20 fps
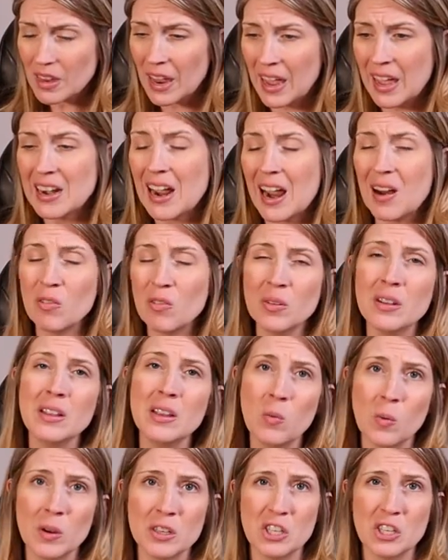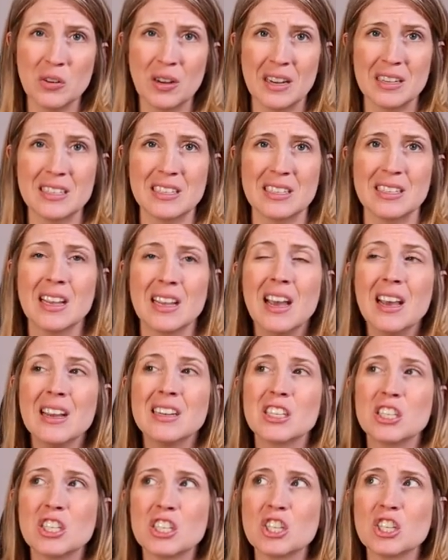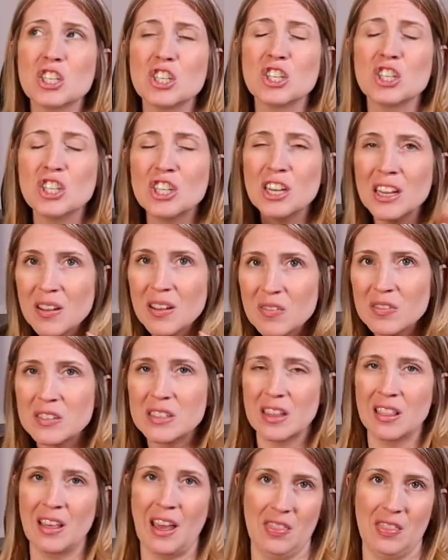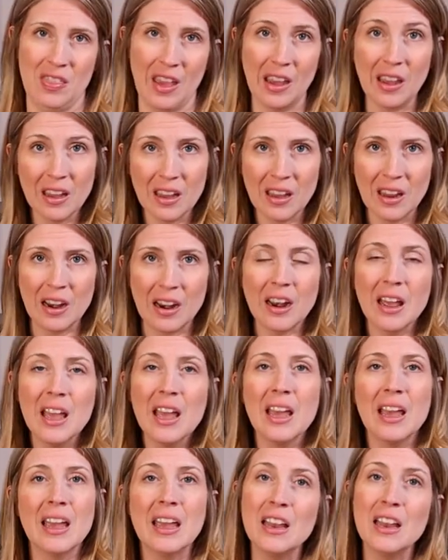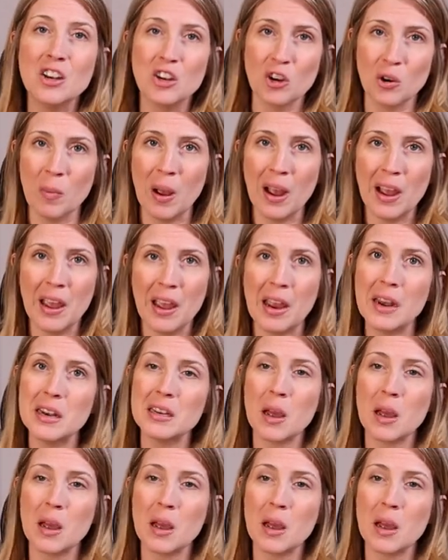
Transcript: And I really want you guys to, to just shift that thinking in your mind